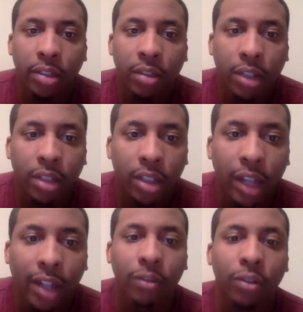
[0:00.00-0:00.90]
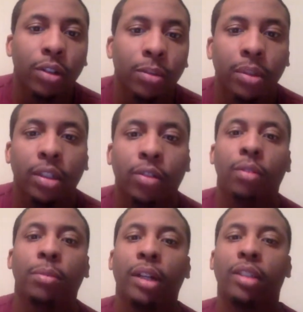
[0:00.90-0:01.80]
far as the locker room and the
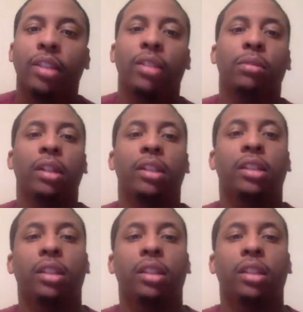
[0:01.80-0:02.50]
quarterback situation.